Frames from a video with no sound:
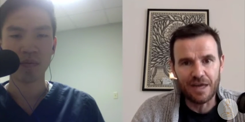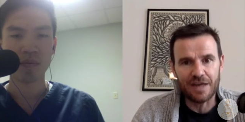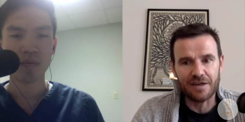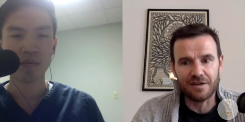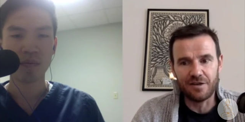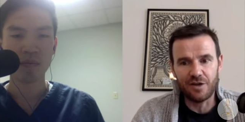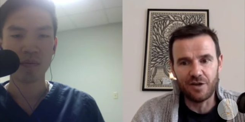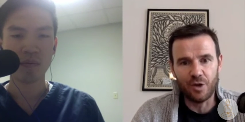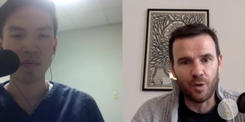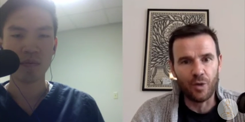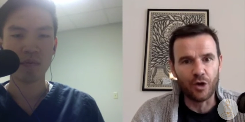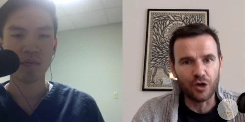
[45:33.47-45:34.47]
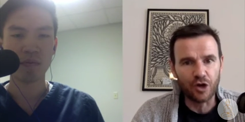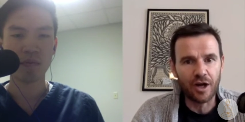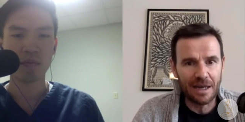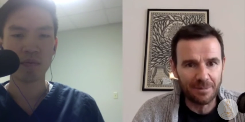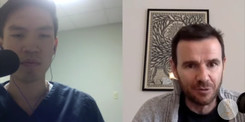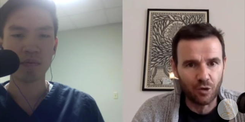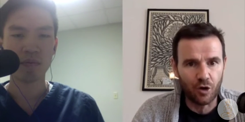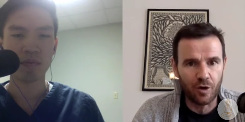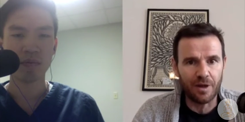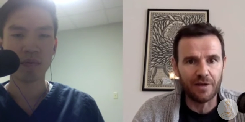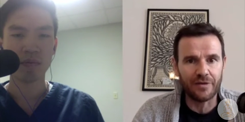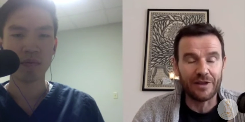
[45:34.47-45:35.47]
Speaker 1: that you know they're not
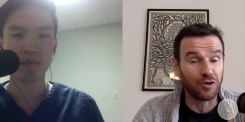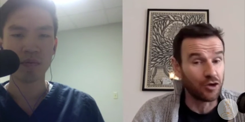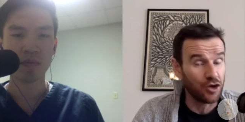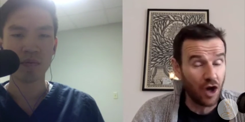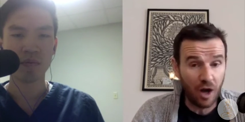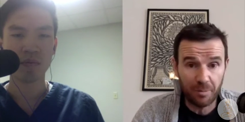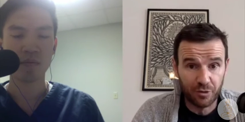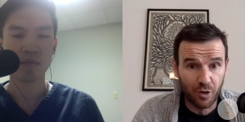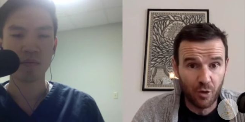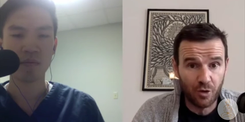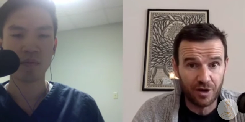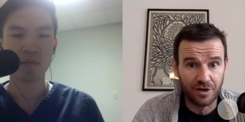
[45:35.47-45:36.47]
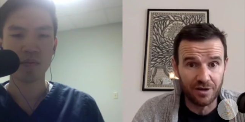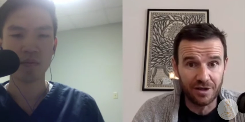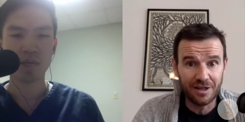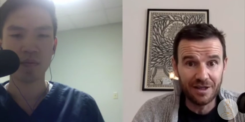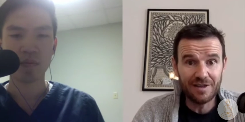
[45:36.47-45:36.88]
abnormal, they're not broken,